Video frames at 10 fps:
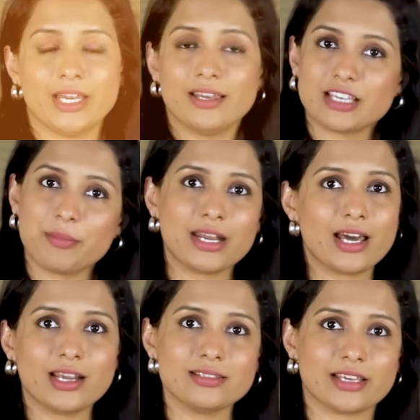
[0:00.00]
Some
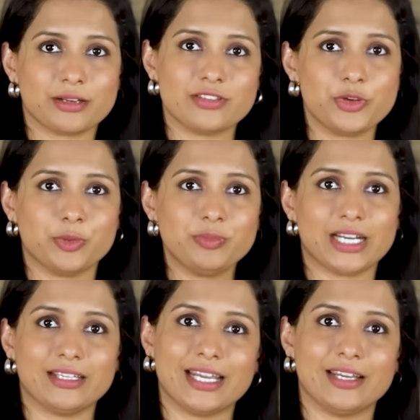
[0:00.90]
NRIs assume
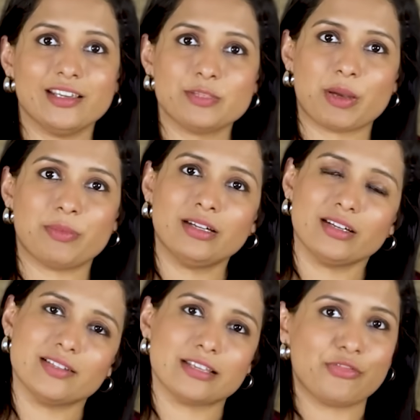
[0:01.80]
that TDS payment
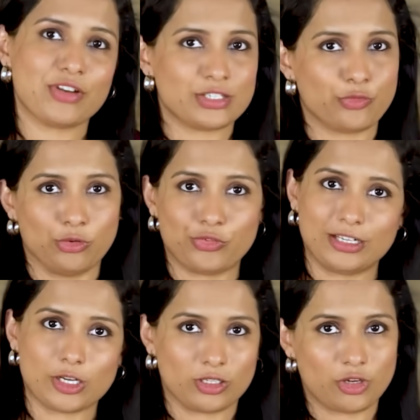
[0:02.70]
itself has
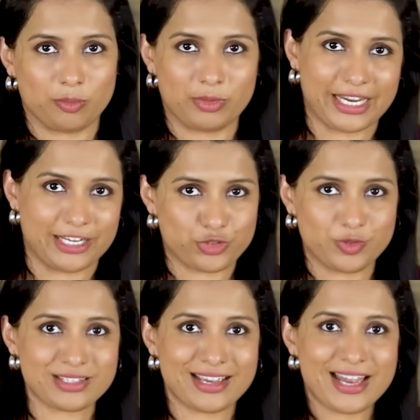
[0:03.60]
fulfilled all the
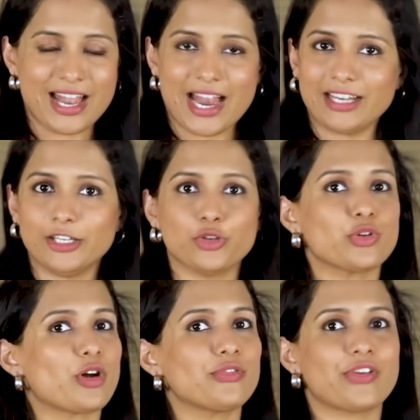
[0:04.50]
obligations and they do
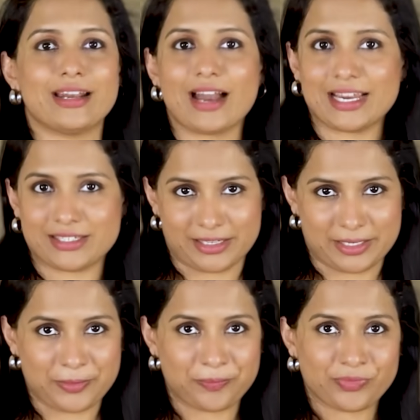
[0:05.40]
not file ITR.